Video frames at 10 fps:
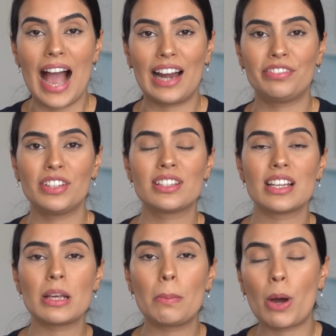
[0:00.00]
And if this
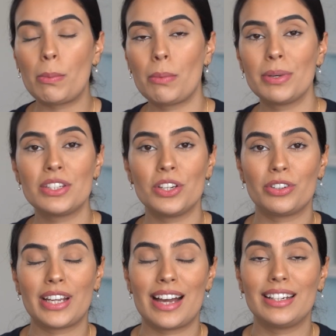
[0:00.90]
doesn't pop up into your
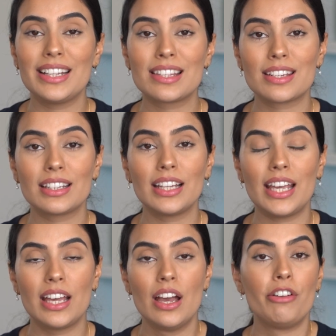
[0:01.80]
account
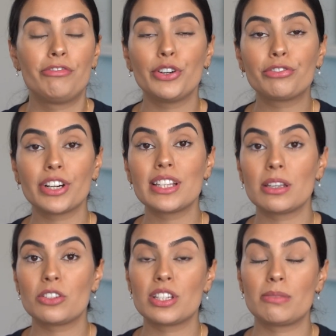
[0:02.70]
instantly, feel free
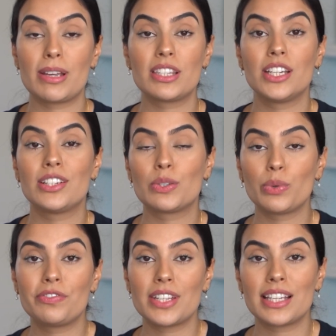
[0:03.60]
to just message
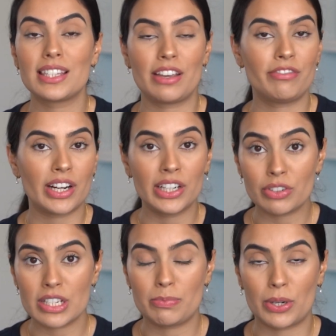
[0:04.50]
Swyftx. They're very
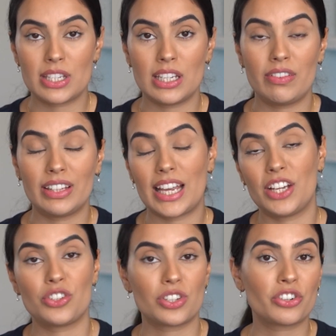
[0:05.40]
responsive and they
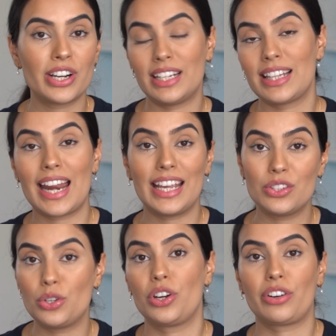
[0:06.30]
can just credit that
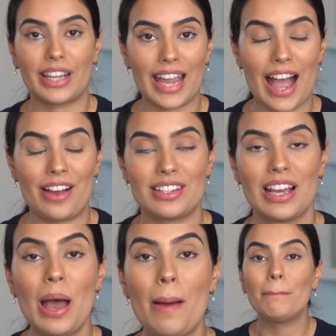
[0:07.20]
into your account.
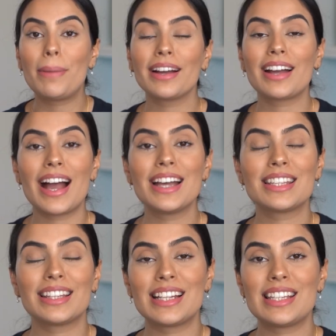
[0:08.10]
But guys,
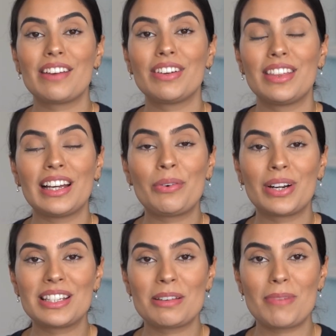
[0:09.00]
that's everything I
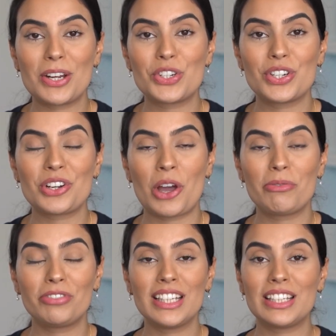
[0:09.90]
wanted to mention.
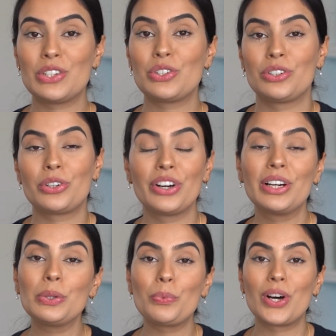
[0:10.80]
Hopefully this
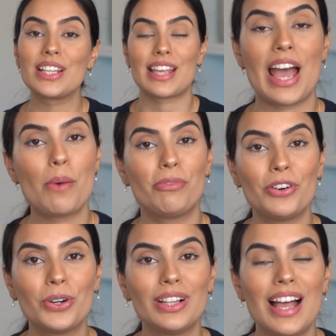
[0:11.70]
tutorial was
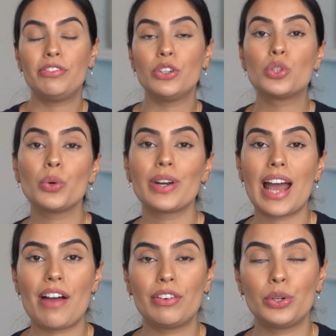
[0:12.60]
helpful. If you do want to
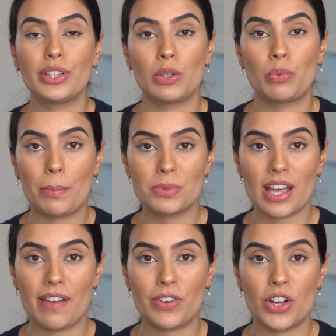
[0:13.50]
have a look at the
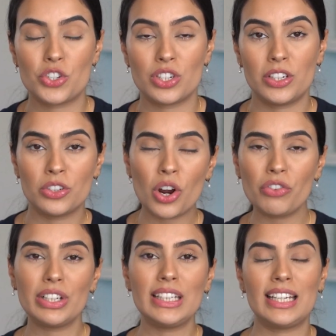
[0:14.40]
website version and you're not
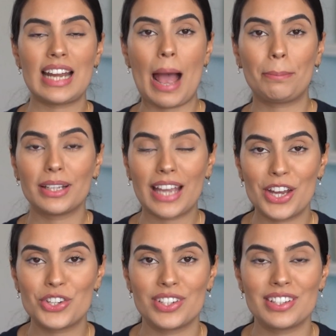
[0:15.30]
really an
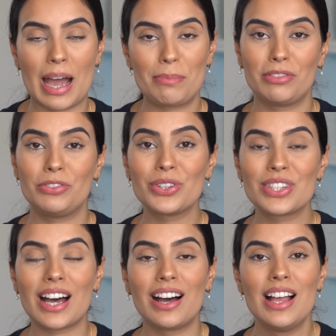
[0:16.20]
application type of
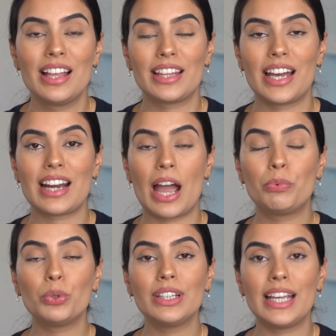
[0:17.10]
user, then I
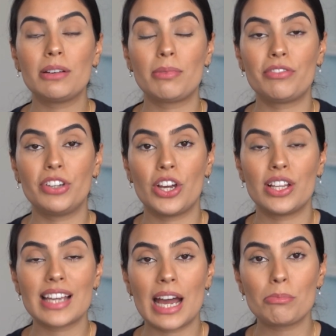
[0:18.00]
will link my video
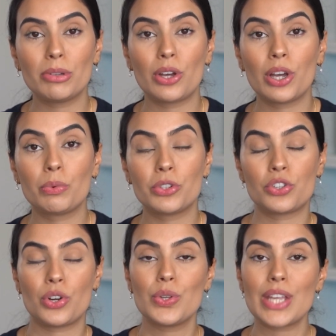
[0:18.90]
down below, which
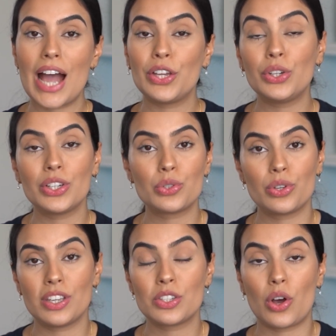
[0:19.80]
shows how you can
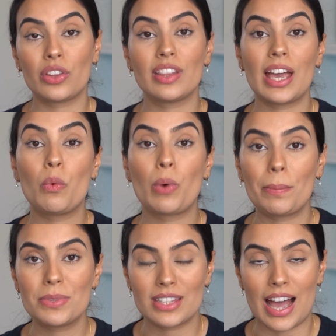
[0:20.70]
do this on their
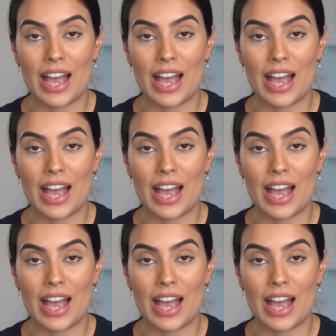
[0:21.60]
website